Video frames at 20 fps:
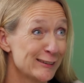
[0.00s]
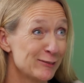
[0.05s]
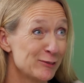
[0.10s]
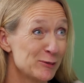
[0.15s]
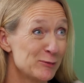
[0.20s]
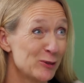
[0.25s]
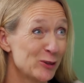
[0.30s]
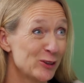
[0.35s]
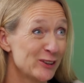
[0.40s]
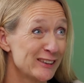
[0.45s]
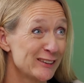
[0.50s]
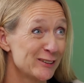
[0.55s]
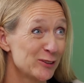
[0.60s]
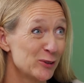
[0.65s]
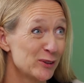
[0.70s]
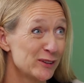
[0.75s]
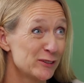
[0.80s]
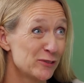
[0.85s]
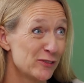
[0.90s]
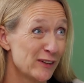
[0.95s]
every morning
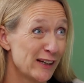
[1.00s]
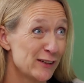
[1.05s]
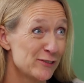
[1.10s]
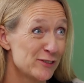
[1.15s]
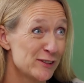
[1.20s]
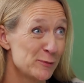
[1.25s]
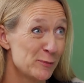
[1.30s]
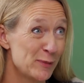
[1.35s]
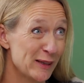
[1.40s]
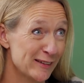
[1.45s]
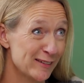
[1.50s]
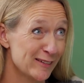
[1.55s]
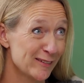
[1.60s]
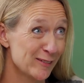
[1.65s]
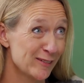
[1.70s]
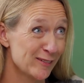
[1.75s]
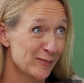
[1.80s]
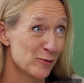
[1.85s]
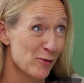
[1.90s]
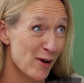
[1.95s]
called the 5
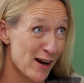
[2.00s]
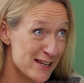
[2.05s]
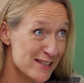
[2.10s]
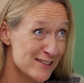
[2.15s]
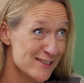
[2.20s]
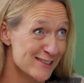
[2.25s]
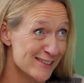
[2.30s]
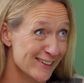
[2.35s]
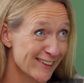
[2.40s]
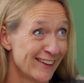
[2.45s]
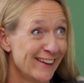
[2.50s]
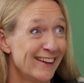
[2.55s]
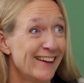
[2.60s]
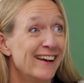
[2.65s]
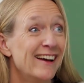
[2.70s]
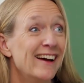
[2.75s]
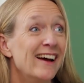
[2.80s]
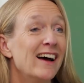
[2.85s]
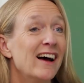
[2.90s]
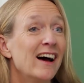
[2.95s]
Tibetan Rites,
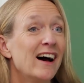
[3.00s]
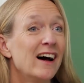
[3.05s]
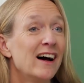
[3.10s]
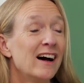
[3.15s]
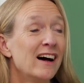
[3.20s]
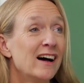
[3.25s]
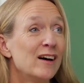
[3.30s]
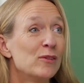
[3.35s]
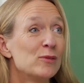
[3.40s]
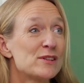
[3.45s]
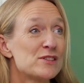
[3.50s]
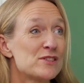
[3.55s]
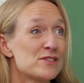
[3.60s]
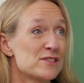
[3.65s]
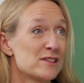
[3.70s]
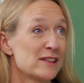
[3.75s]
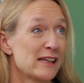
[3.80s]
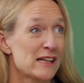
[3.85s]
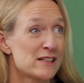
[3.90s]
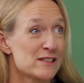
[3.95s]
which
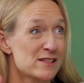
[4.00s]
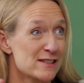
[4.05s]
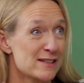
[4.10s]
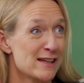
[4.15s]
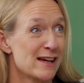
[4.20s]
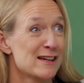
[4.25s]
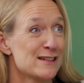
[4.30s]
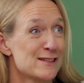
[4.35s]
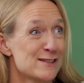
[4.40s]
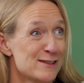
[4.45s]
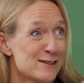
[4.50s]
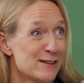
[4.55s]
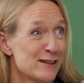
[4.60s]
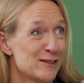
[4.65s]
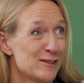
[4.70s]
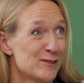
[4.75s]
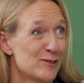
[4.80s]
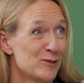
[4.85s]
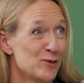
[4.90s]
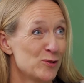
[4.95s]
is an exercise
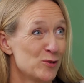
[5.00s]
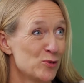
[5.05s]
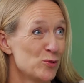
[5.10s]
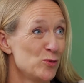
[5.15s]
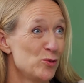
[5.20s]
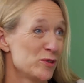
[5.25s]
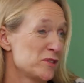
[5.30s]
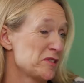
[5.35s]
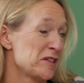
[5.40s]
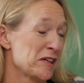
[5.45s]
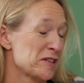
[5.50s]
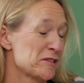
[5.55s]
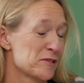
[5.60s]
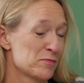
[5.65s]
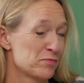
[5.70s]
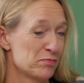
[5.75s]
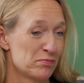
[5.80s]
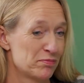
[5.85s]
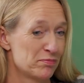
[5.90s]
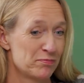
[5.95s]
that you do. It
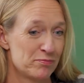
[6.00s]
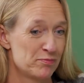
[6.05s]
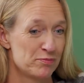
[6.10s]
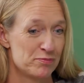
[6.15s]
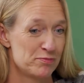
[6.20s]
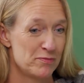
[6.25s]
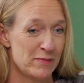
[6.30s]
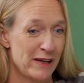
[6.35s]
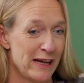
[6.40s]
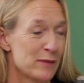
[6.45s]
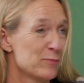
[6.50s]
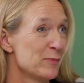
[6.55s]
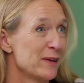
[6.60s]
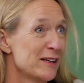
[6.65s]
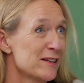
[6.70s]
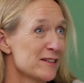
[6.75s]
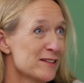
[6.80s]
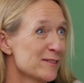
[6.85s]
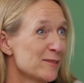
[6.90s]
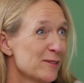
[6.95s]
takes 8
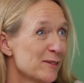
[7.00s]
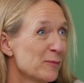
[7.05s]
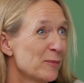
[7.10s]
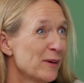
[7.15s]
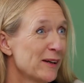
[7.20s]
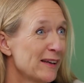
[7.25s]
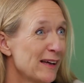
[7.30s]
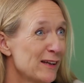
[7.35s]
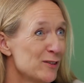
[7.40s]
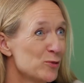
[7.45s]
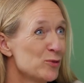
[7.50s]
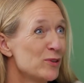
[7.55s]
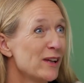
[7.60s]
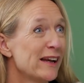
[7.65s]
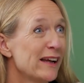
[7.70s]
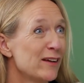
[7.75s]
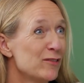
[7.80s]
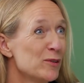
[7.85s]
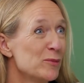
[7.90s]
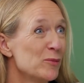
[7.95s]
minutes, but I do
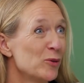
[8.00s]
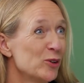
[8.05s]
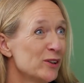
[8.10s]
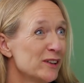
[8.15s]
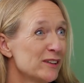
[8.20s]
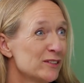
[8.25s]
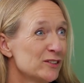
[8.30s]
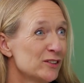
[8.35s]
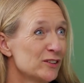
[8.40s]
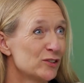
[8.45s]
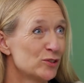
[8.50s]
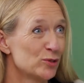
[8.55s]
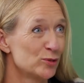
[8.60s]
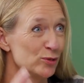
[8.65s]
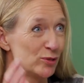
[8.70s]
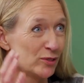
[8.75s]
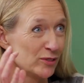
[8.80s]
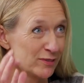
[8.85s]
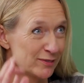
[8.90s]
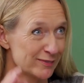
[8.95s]
that every morning just
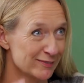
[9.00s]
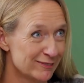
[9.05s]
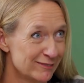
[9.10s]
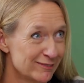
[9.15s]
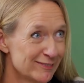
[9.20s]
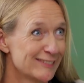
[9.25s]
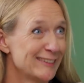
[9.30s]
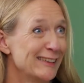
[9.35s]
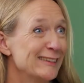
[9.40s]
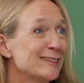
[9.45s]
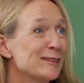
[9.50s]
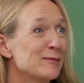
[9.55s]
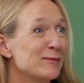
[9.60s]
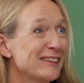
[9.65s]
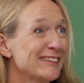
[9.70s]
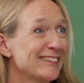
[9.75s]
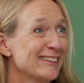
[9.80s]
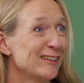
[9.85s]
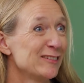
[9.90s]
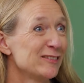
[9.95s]
to center
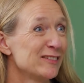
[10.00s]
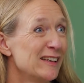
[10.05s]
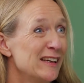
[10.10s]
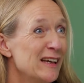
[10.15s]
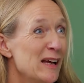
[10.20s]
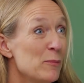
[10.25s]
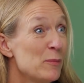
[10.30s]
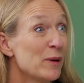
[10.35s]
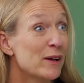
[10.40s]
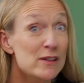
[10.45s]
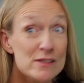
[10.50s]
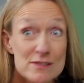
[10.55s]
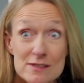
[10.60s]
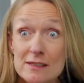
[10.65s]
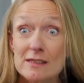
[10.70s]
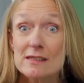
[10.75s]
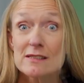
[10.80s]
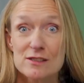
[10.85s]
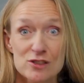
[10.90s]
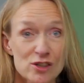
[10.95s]
myself. Because
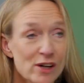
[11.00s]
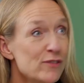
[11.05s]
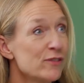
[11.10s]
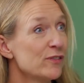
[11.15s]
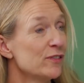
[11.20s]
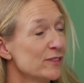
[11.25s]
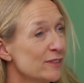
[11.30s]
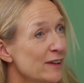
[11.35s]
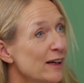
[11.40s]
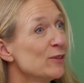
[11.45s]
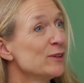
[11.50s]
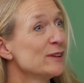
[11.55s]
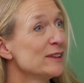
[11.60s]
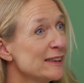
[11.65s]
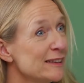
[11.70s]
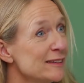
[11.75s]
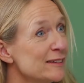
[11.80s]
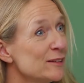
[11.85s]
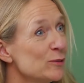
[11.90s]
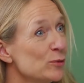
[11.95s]
it is tough
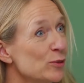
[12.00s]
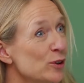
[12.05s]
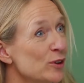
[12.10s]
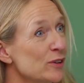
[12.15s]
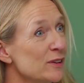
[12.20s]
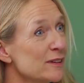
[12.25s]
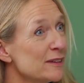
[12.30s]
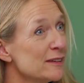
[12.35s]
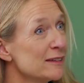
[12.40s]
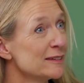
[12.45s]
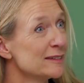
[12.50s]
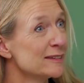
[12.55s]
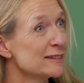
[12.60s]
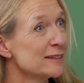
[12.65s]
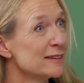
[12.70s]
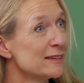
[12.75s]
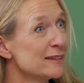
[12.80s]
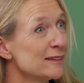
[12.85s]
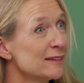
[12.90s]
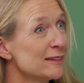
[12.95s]
nowadays. The world is
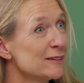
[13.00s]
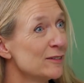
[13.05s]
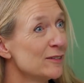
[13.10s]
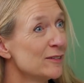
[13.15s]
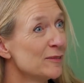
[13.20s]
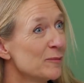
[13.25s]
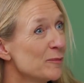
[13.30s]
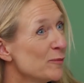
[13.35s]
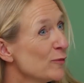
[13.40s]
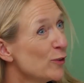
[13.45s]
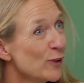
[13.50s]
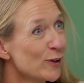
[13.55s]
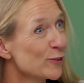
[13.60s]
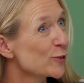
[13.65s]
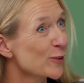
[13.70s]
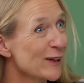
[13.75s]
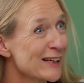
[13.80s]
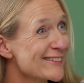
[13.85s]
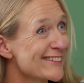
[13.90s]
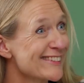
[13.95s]
full of
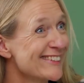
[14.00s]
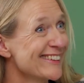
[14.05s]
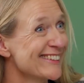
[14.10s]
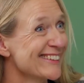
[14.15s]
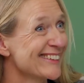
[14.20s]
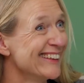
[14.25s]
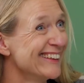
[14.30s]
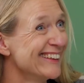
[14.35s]
craziness.